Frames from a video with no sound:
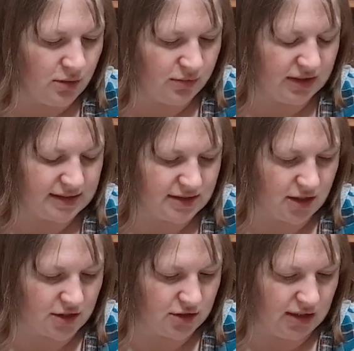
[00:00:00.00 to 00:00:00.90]
Place
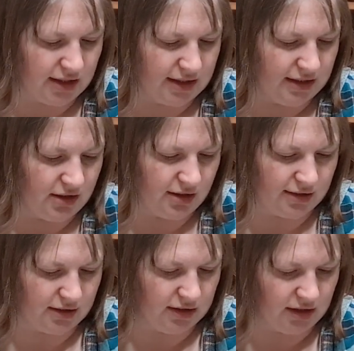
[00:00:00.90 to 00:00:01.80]
Dr. Lucky on
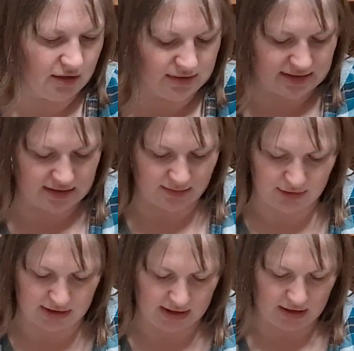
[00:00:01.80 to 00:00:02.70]
the lowest
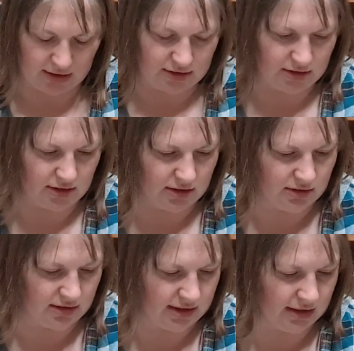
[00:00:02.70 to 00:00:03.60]
numbered character.
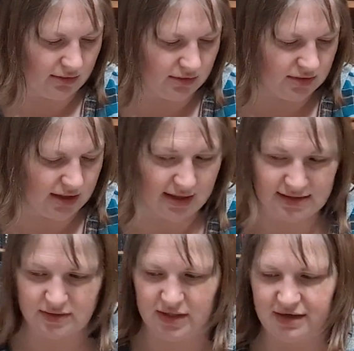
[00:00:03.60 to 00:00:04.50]
Can't hold on. I
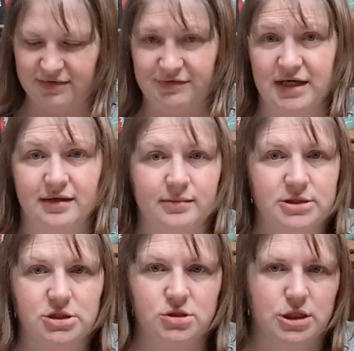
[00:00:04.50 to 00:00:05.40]
swear I haven't even had that
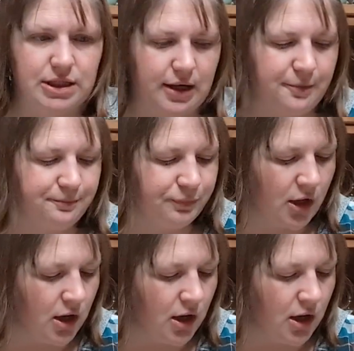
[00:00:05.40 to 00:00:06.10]
much to drink yet.